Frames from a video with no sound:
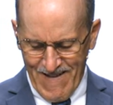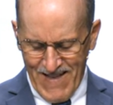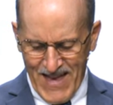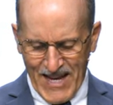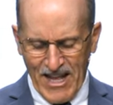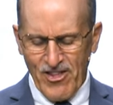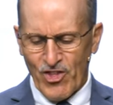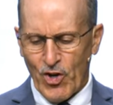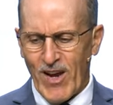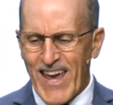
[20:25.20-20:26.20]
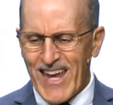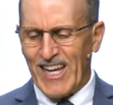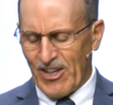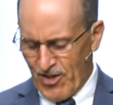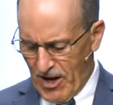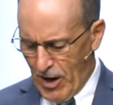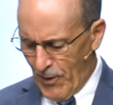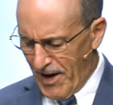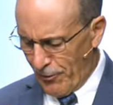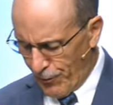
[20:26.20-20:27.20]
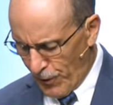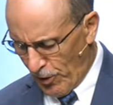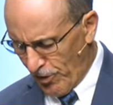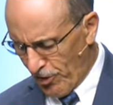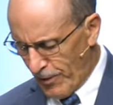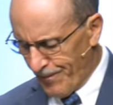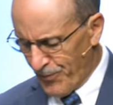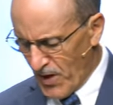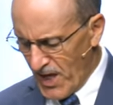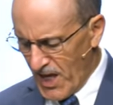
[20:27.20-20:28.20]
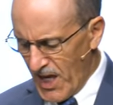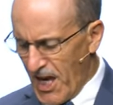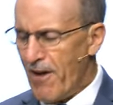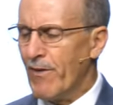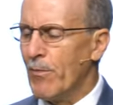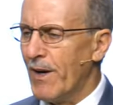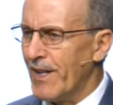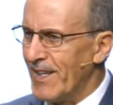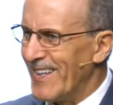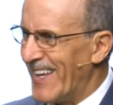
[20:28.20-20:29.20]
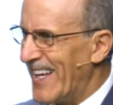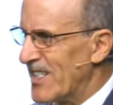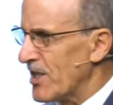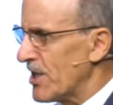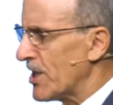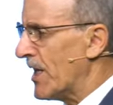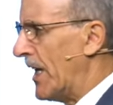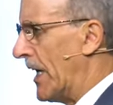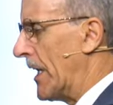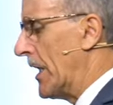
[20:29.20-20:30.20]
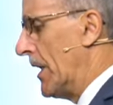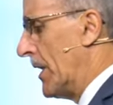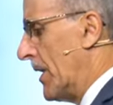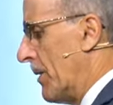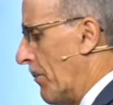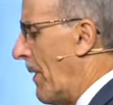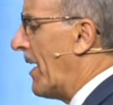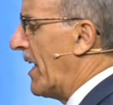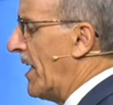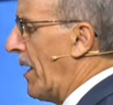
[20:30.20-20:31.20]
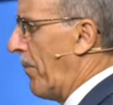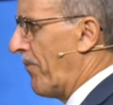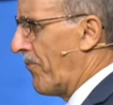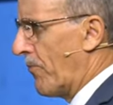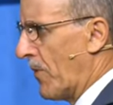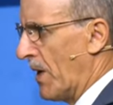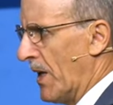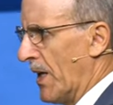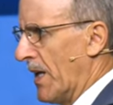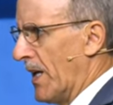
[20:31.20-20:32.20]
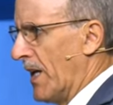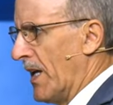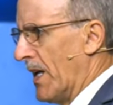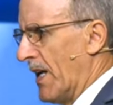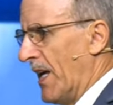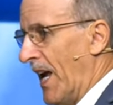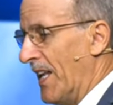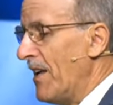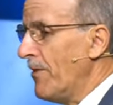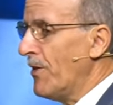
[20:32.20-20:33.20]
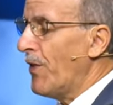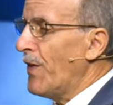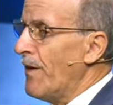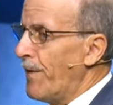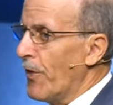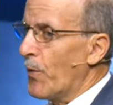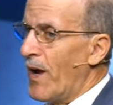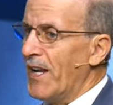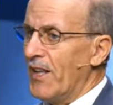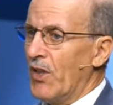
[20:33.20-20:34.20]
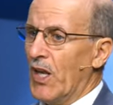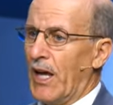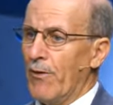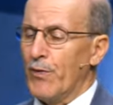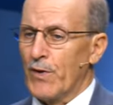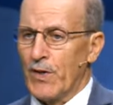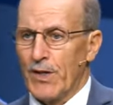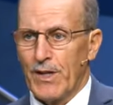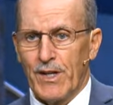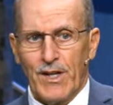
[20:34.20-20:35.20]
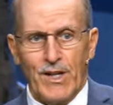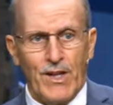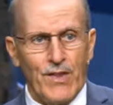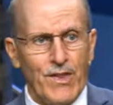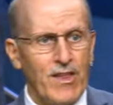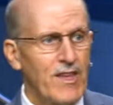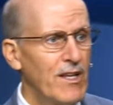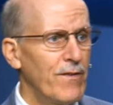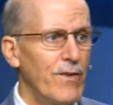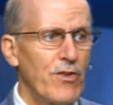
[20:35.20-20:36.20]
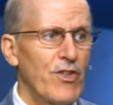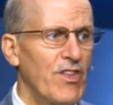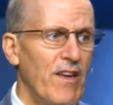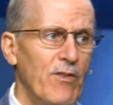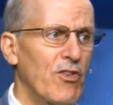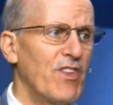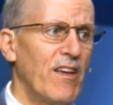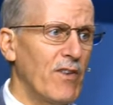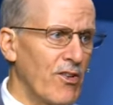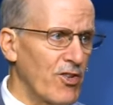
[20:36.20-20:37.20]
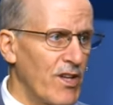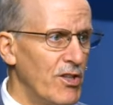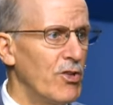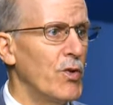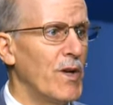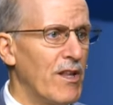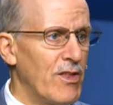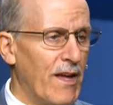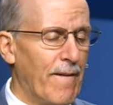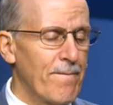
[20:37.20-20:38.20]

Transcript: And as they're hanging there, at first, everybody engages in mocking him. And even the thief on the right and the left, they said, If you're the Savior, save us. Can you do anything?